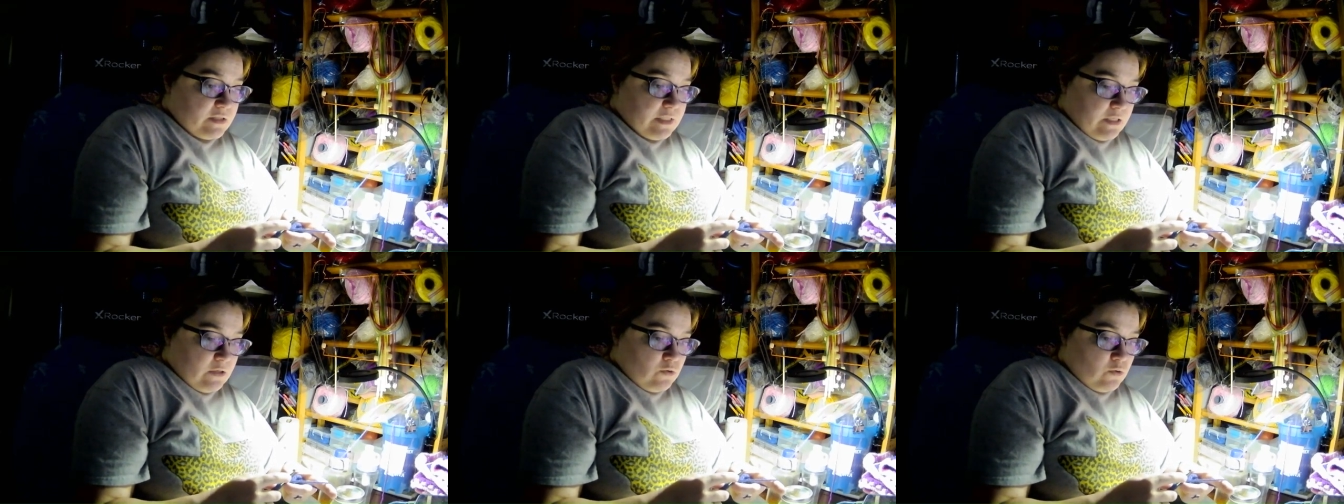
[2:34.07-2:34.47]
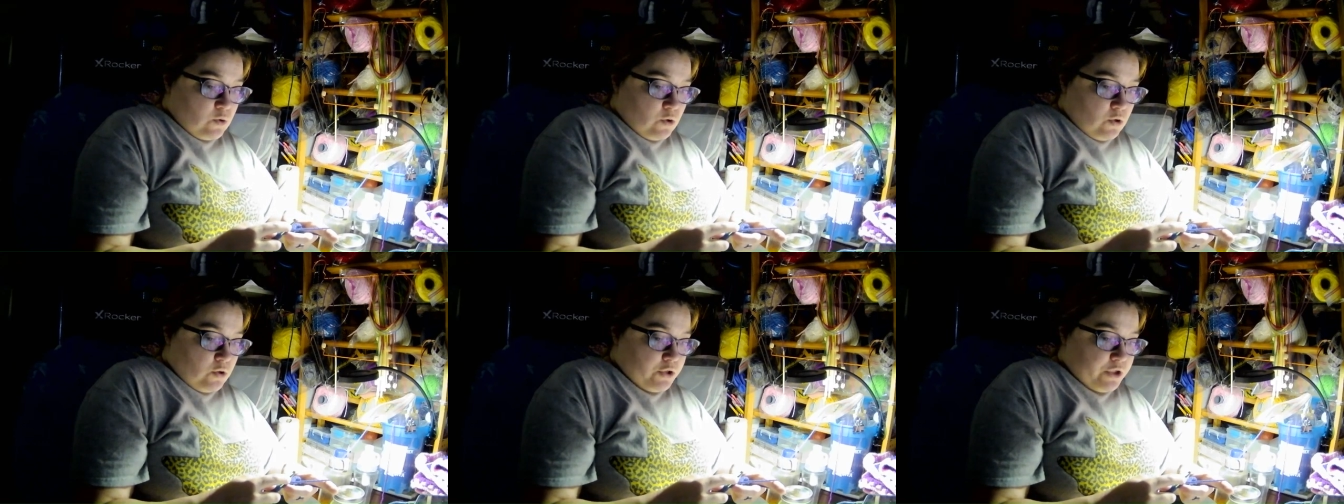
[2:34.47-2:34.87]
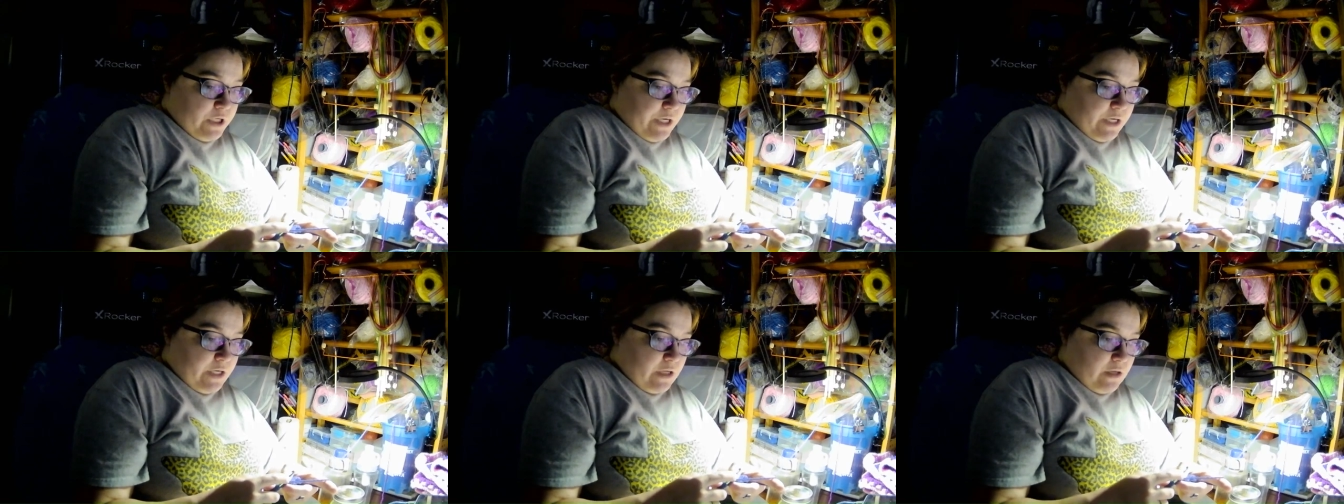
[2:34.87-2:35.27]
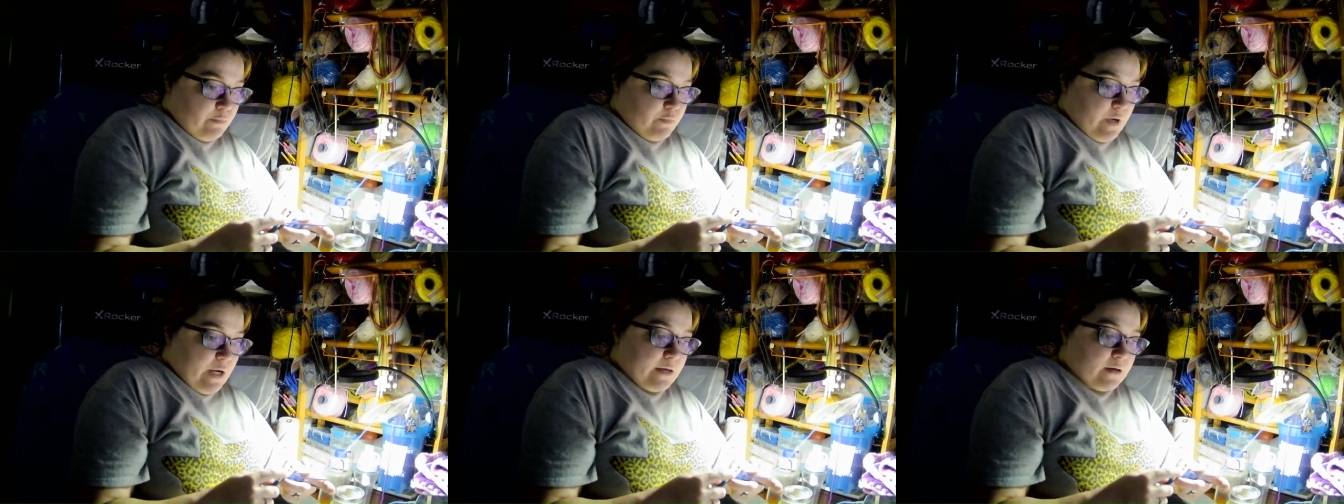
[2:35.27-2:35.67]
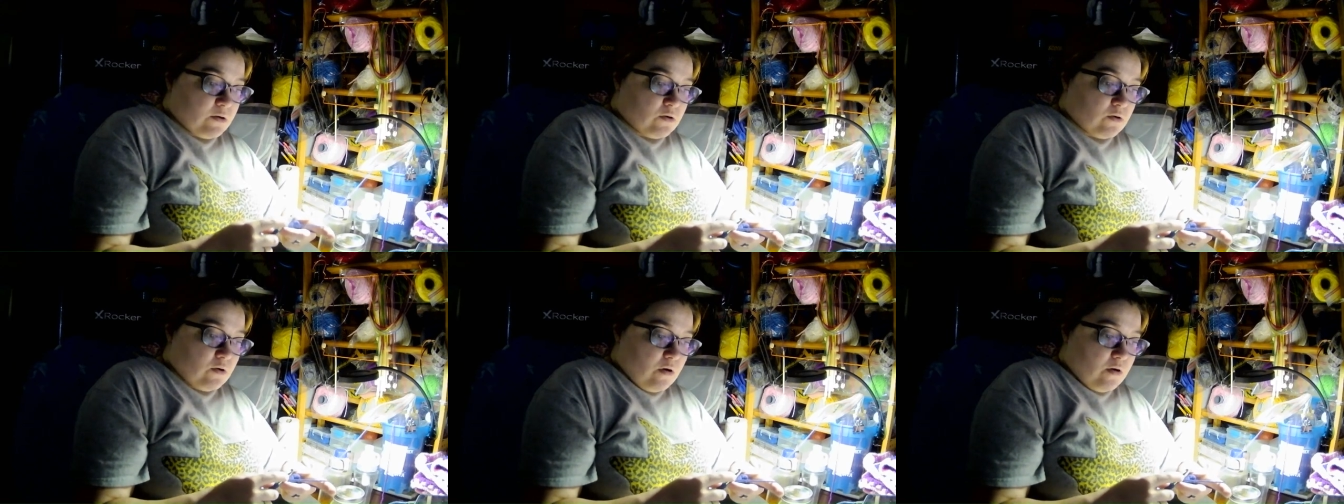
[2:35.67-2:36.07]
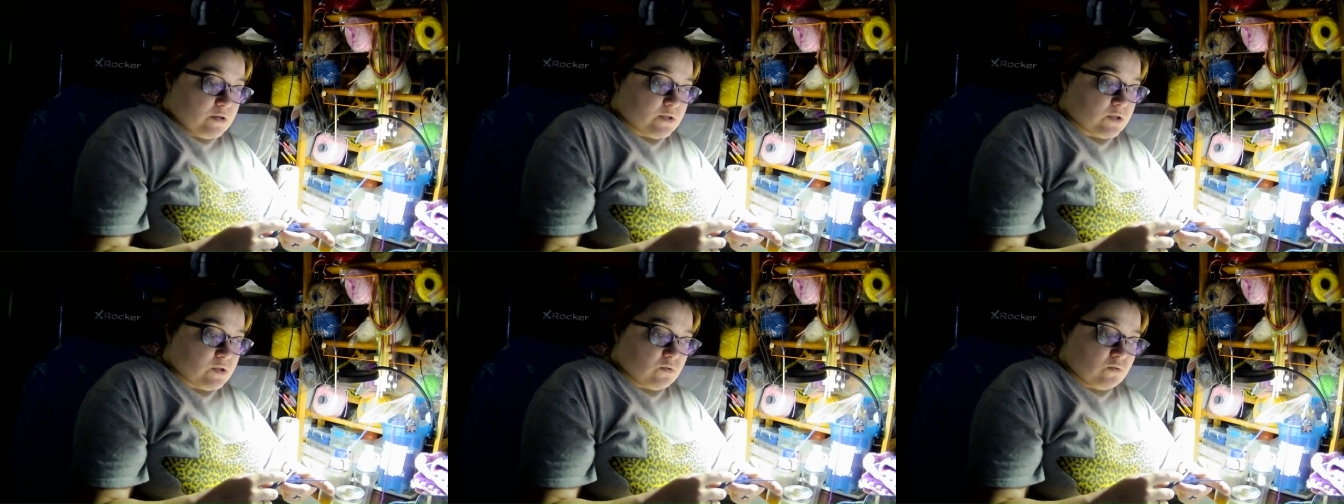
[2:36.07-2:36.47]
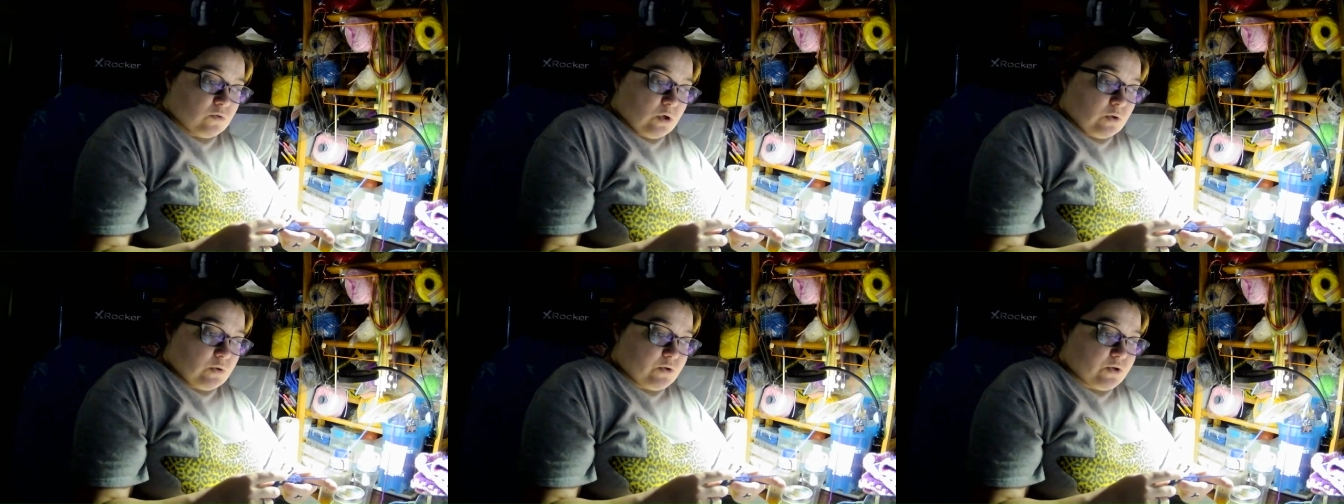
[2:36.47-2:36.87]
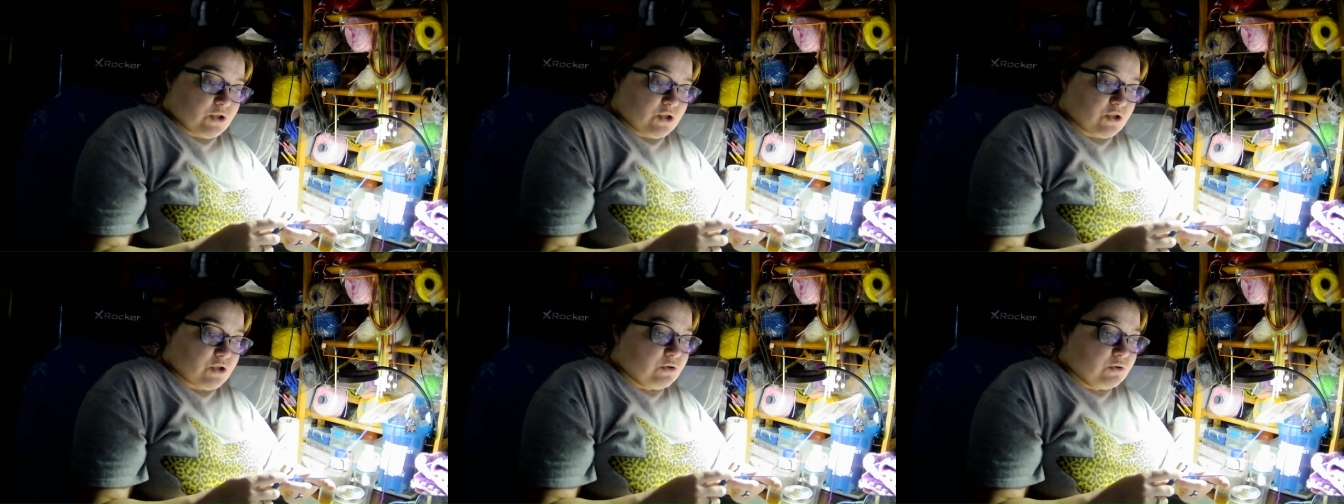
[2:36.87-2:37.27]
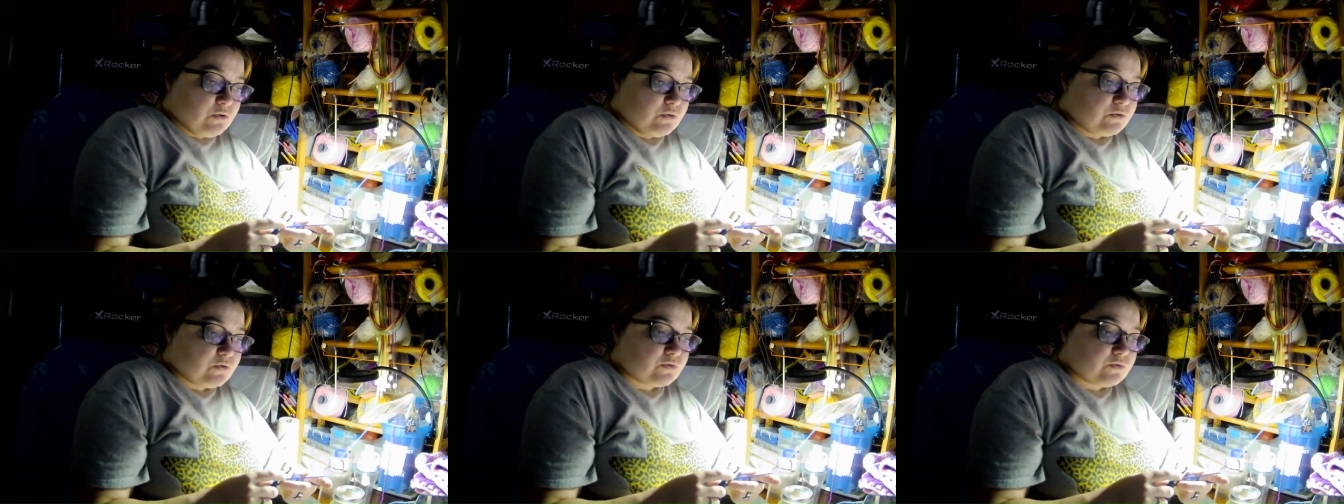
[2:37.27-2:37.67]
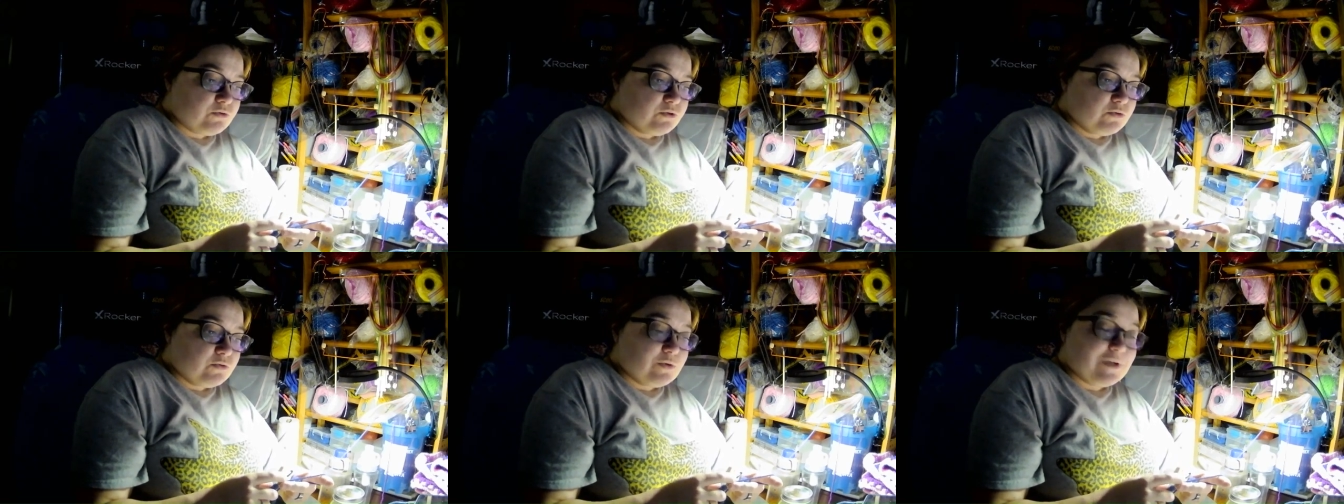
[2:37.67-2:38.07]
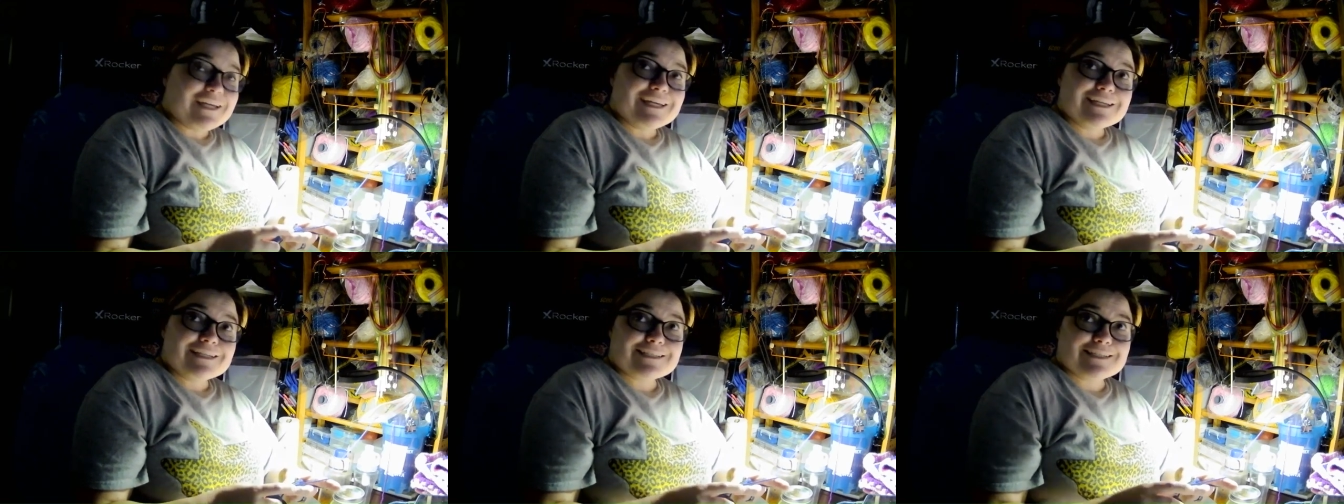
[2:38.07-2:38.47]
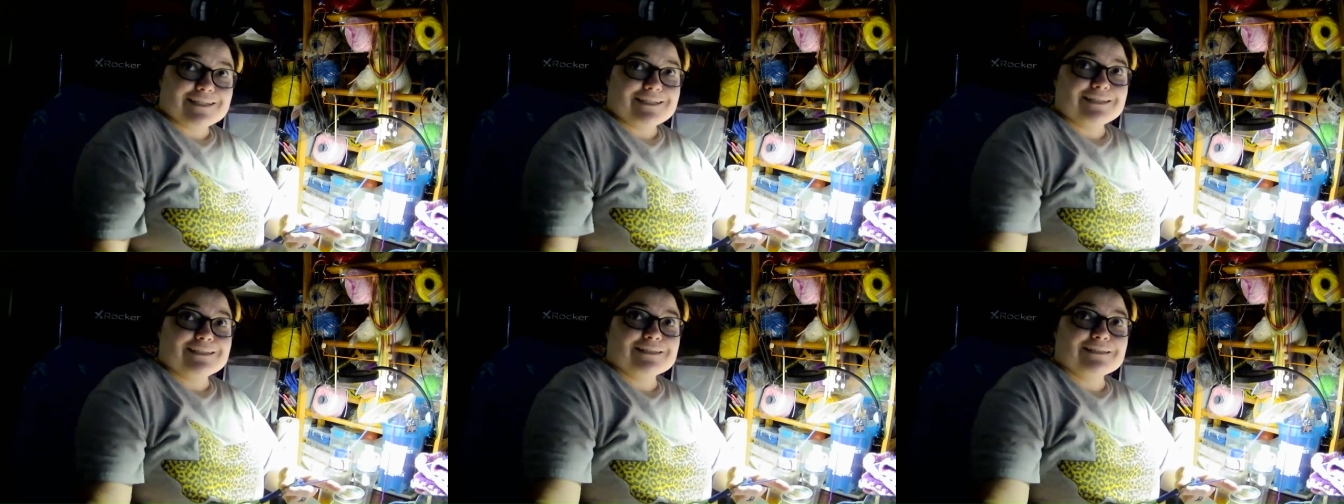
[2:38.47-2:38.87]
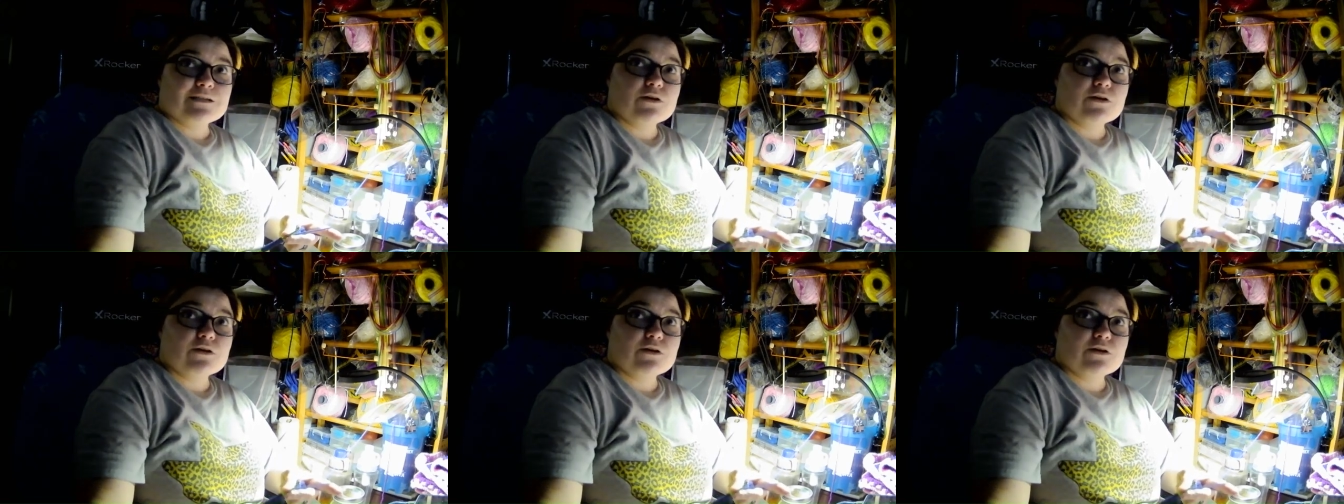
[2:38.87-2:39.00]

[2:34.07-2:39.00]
single crochet back across rows 2 through 18,